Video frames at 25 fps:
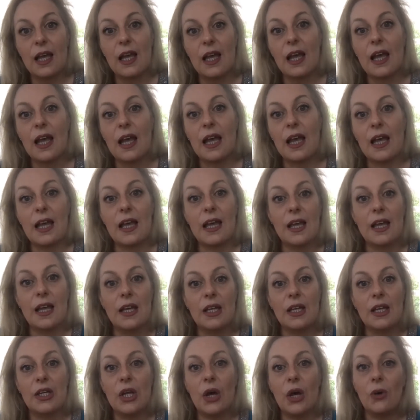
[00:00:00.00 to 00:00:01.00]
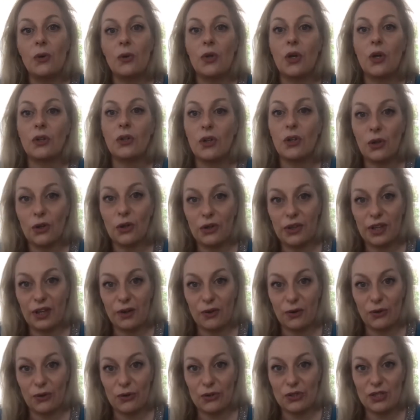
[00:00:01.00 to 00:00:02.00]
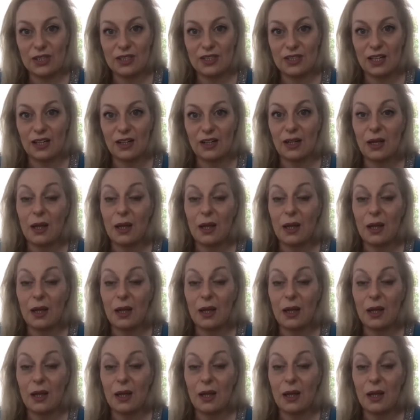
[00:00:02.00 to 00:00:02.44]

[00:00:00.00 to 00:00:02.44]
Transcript: Uh, no, not all the courses are.